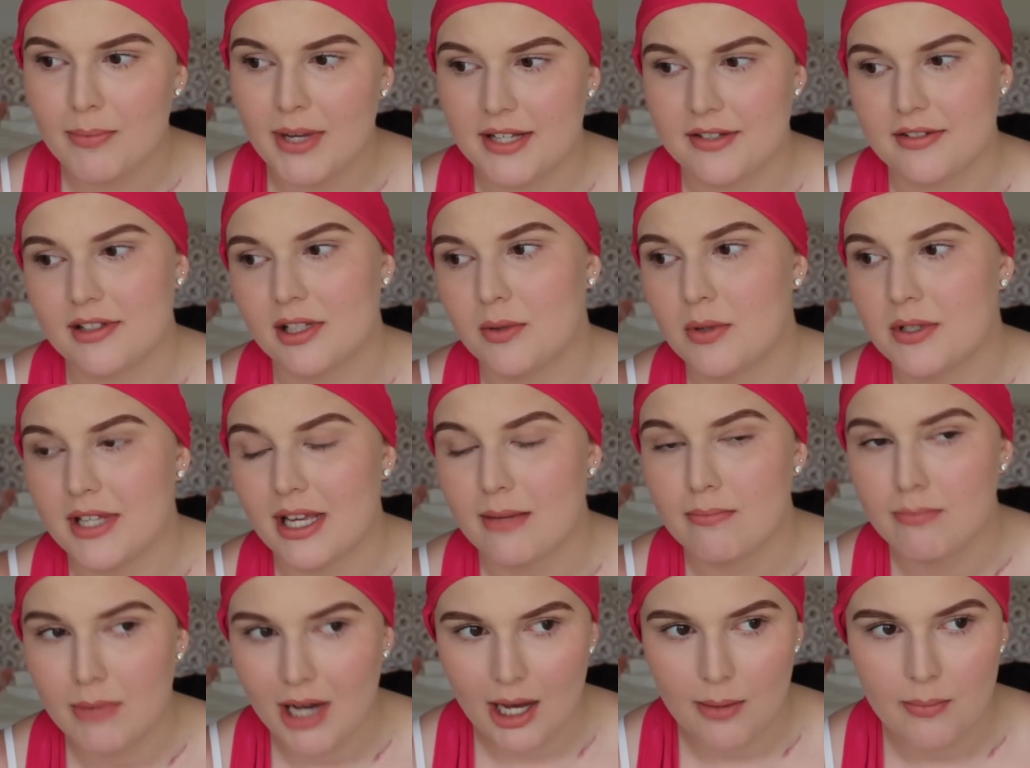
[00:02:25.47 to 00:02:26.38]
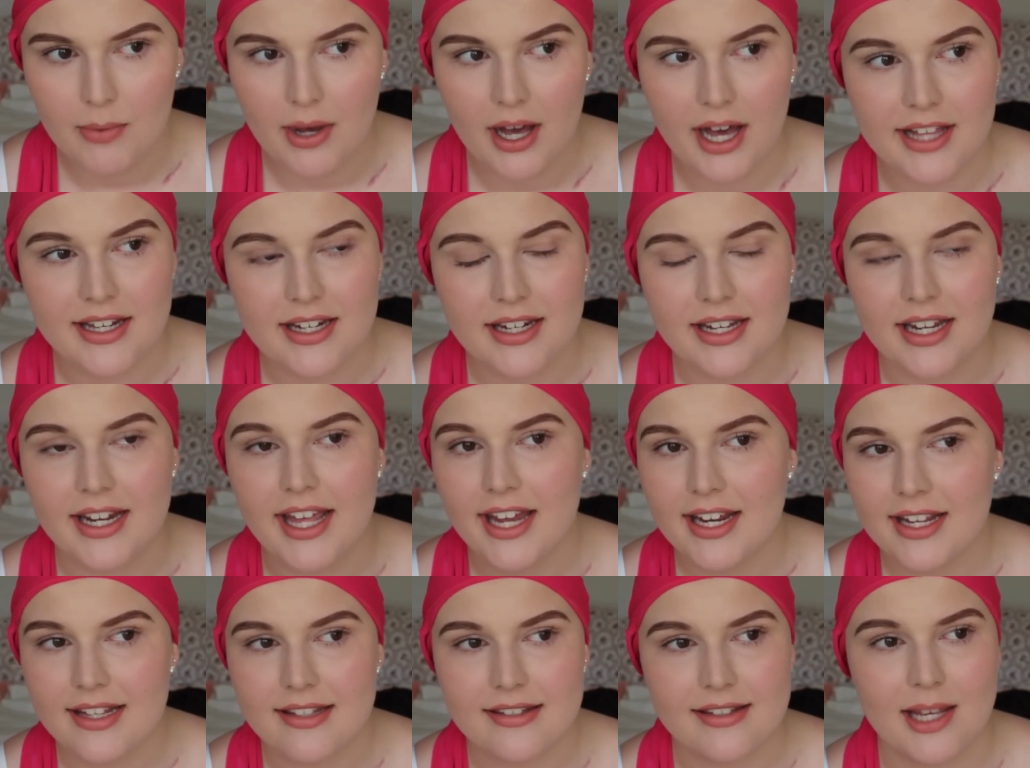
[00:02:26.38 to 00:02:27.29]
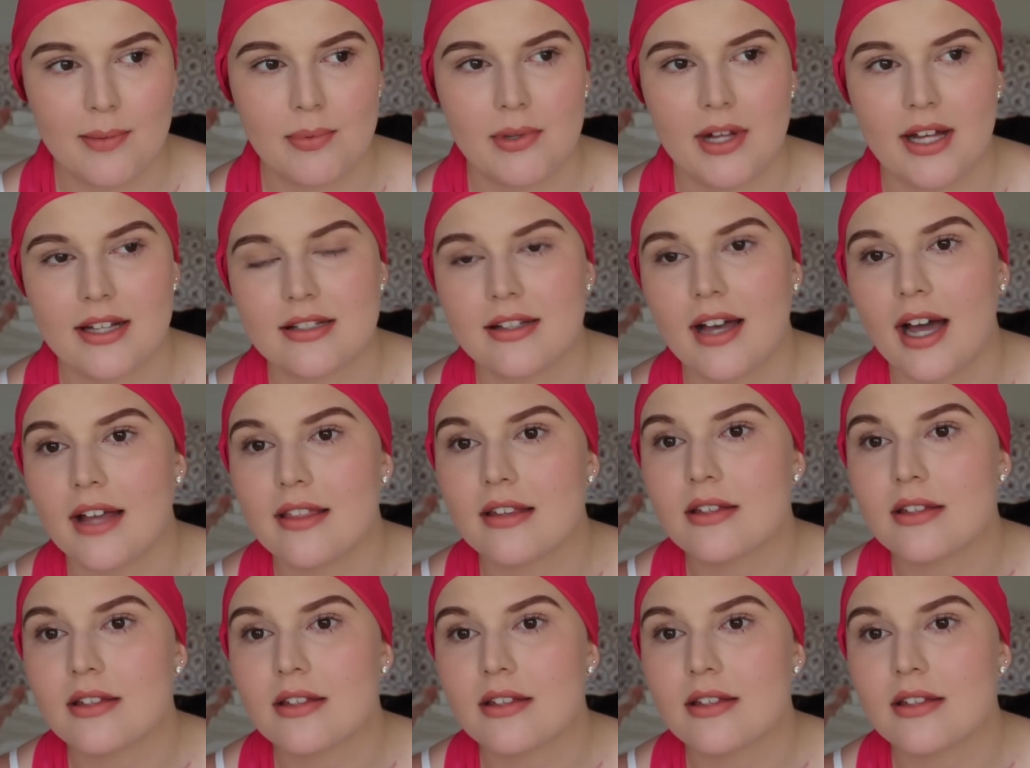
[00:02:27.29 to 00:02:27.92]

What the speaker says: Basically was like, Mom, I didn't get any sleep last night,